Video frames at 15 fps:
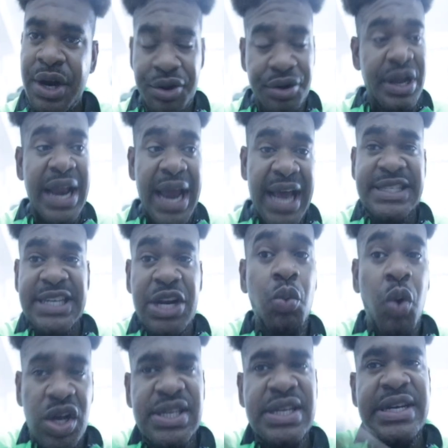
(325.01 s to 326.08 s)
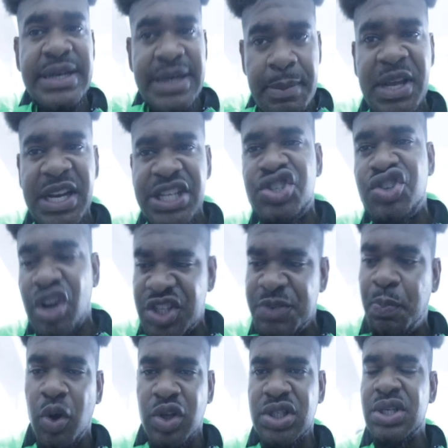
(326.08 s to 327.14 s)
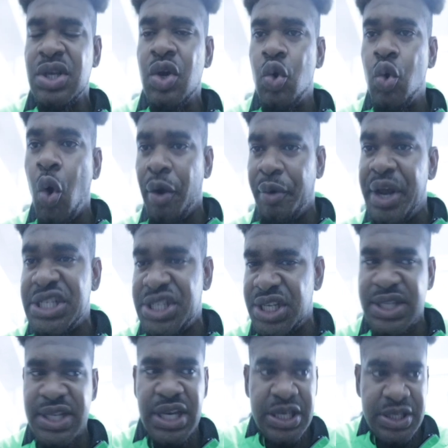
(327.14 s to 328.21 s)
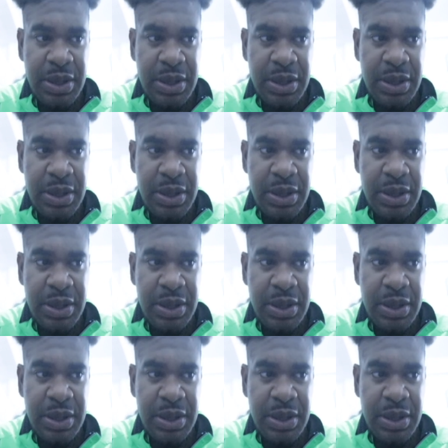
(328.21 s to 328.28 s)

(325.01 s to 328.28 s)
realizing it wasn't the Minister of Sports who arranged this thing.